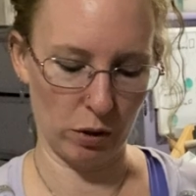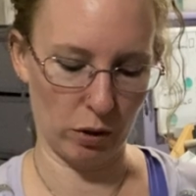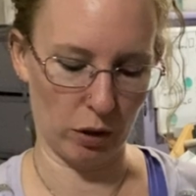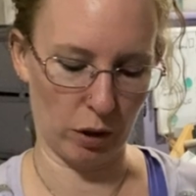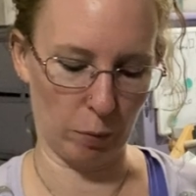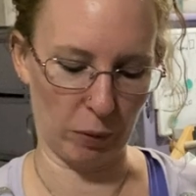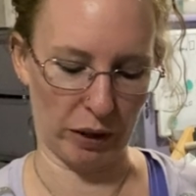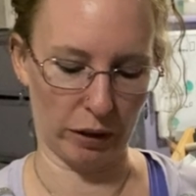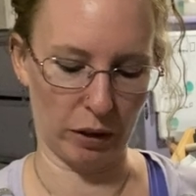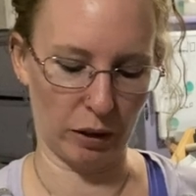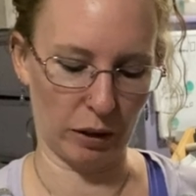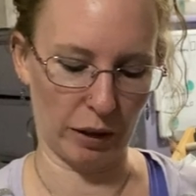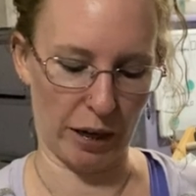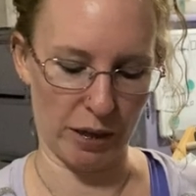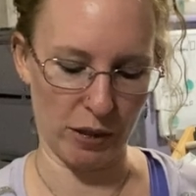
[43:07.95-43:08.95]
Um, like the
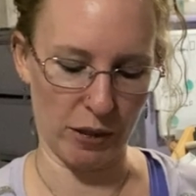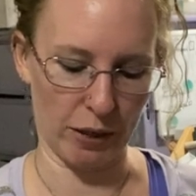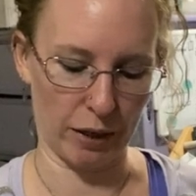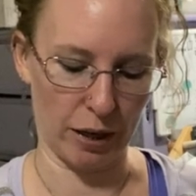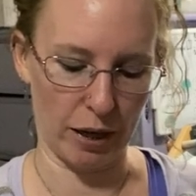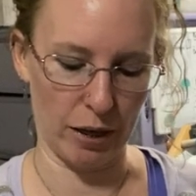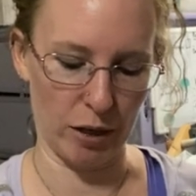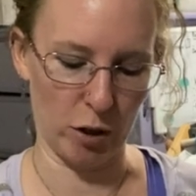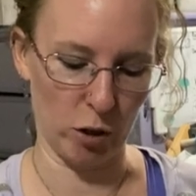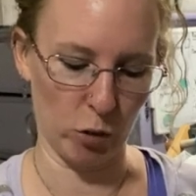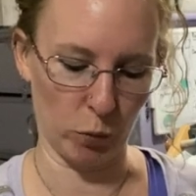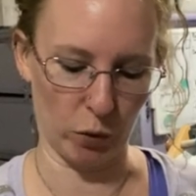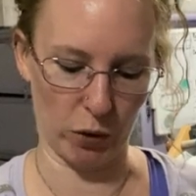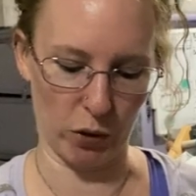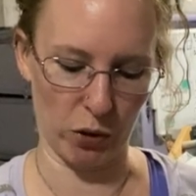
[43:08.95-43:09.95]
classic 80s
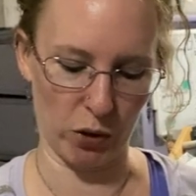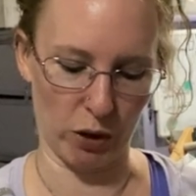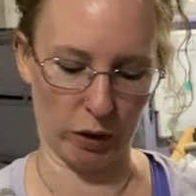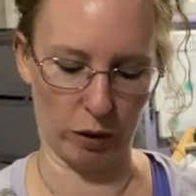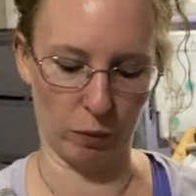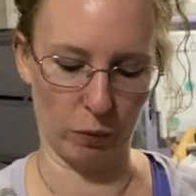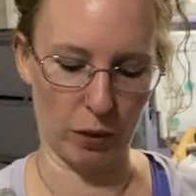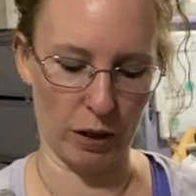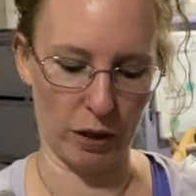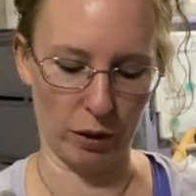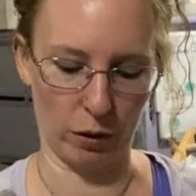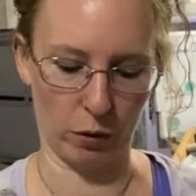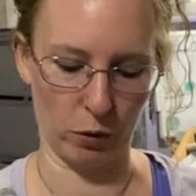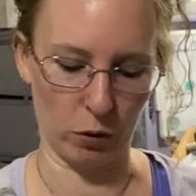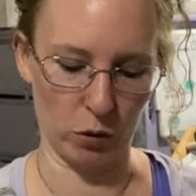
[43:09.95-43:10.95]
ones, like the Friday
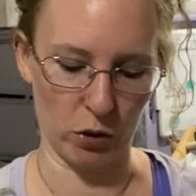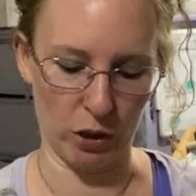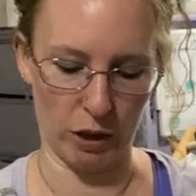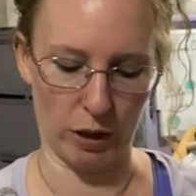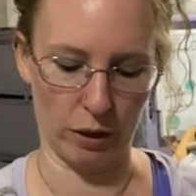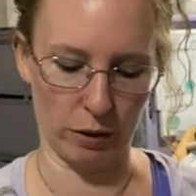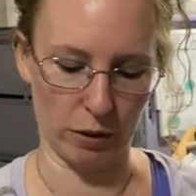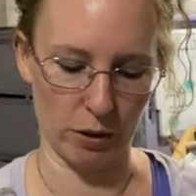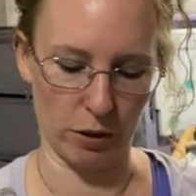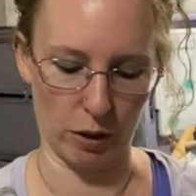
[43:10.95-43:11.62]
the 13th,